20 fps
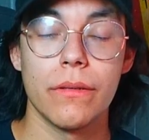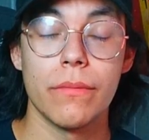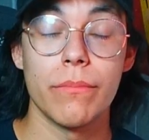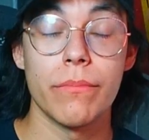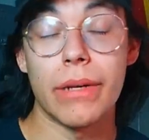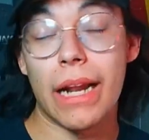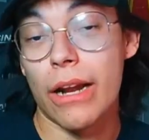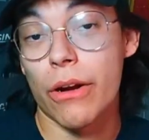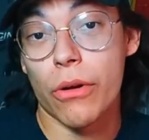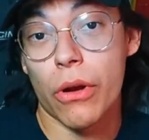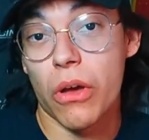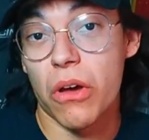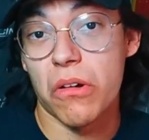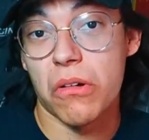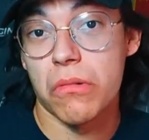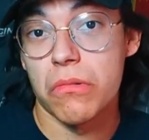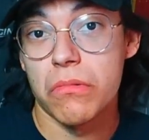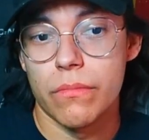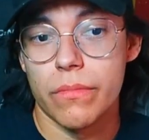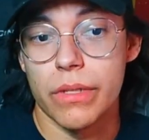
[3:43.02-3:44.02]
But I don't
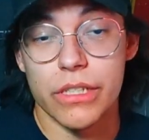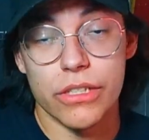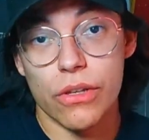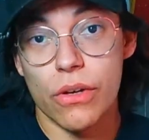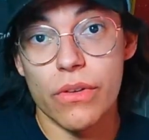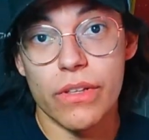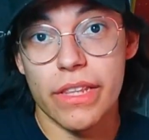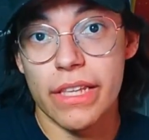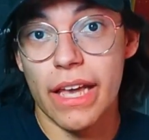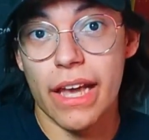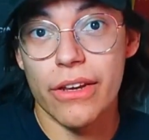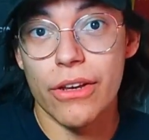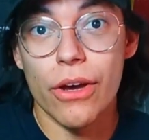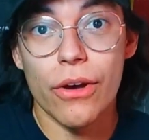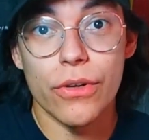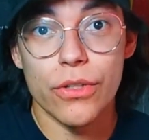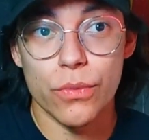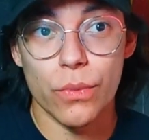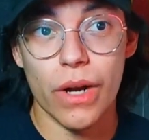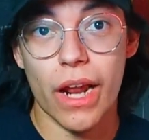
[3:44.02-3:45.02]
know. Because the only thing I
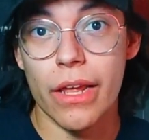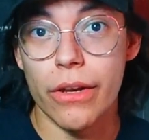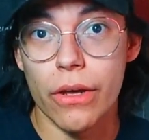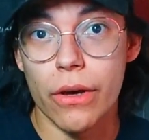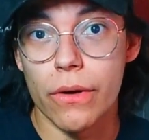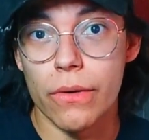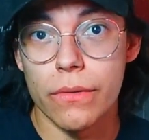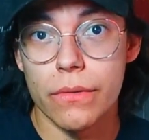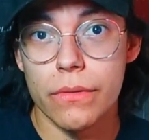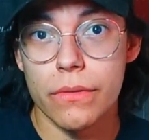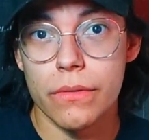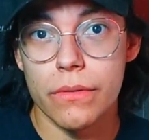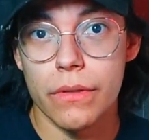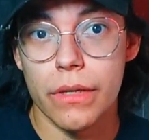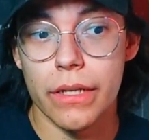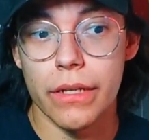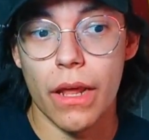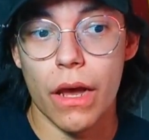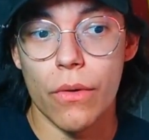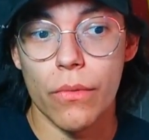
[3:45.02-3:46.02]
know is what I know
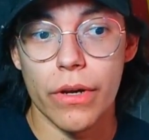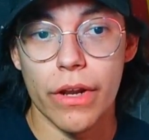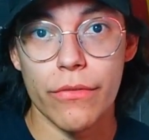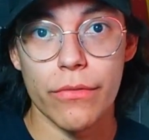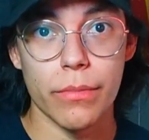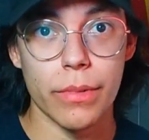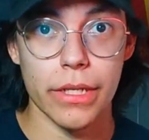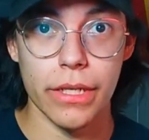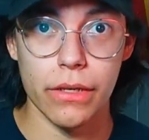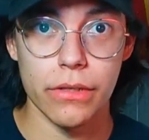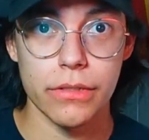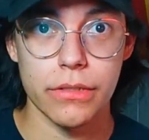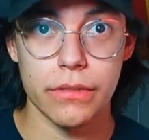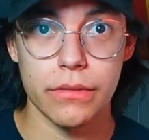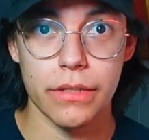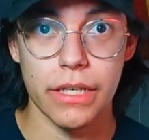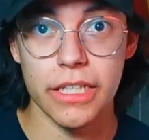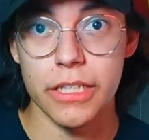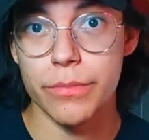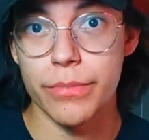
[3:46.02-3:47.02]
and not what everybody else
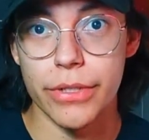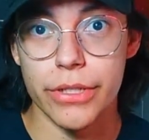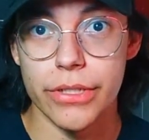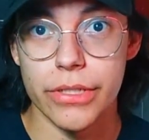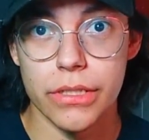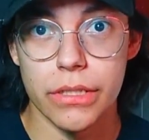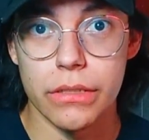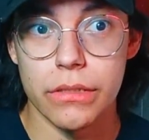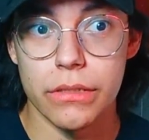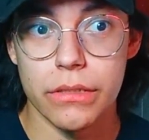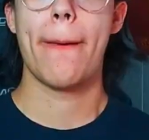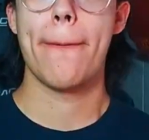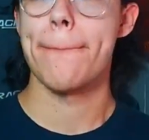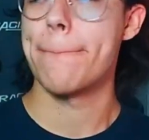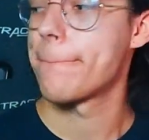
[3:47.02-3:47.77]
experiences.